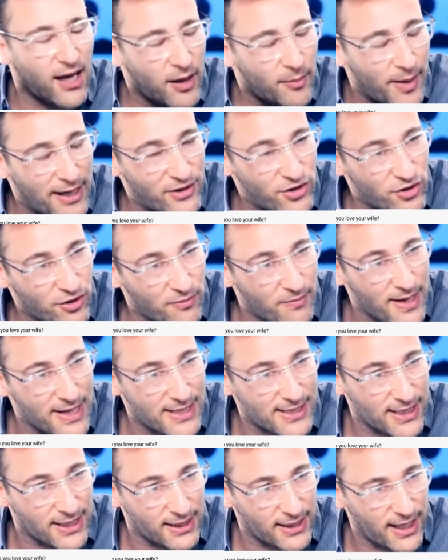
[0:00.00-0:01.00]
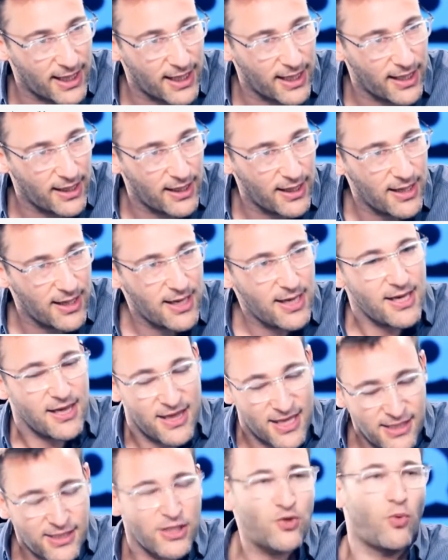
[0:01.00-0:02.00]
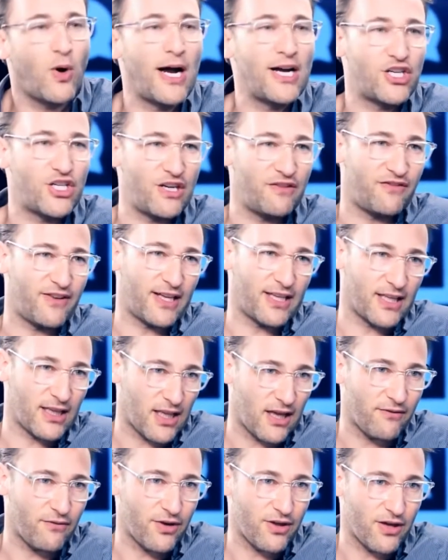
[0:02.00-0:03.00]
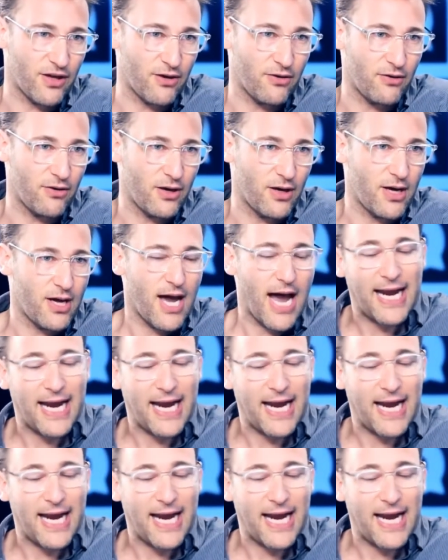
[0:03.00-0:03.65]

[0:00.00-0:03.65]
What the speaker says: thing about your amazing day. This is why she fell in love with you.